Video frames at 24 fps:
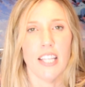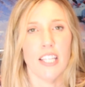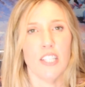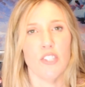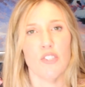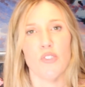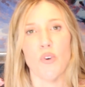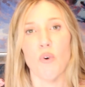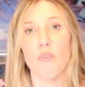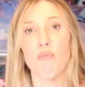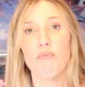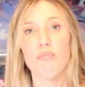
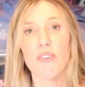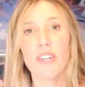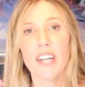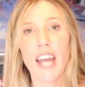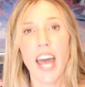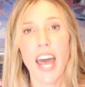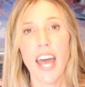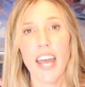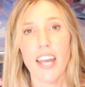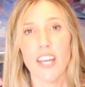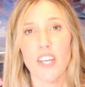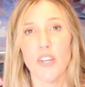And don't
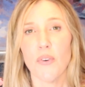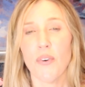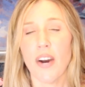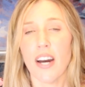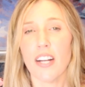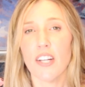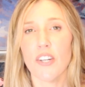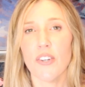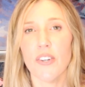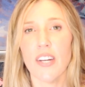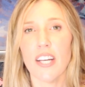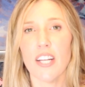forget, you got
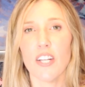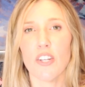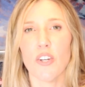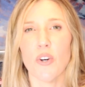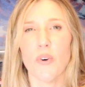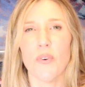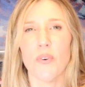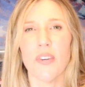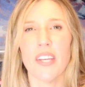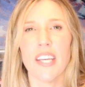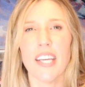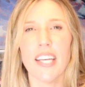to create a
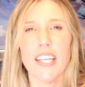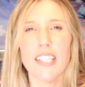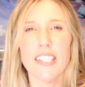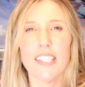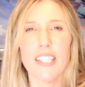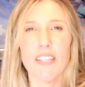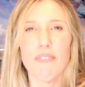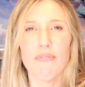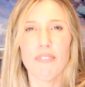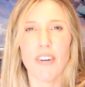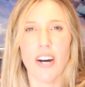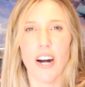
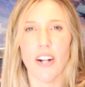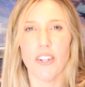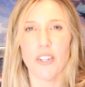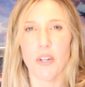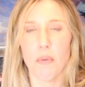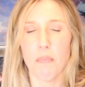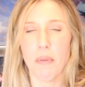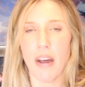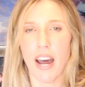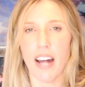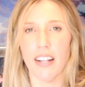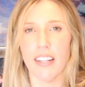cohesive color
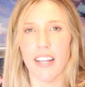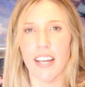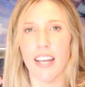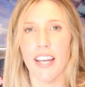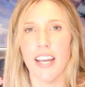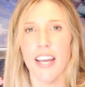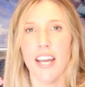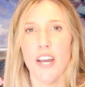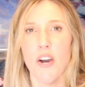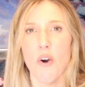palette.